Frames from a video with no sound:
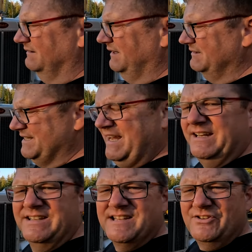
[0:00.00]
that was neat.
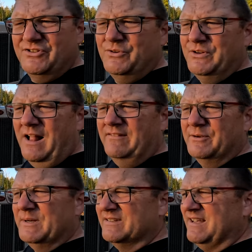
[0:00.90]
And he said, you should do it to all of
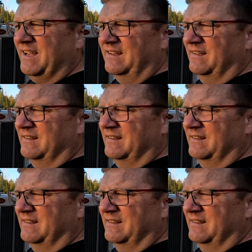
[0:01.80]
them. And I was like,